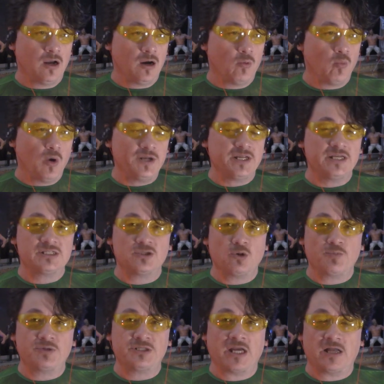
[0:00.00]
what is an
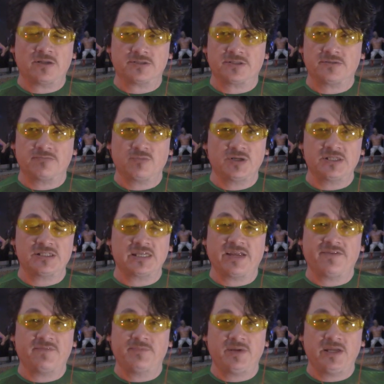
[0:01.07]
open challenge? What does that
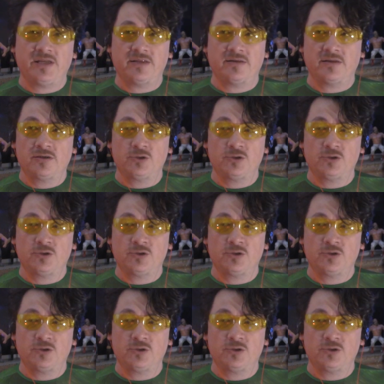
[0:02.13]
even mean?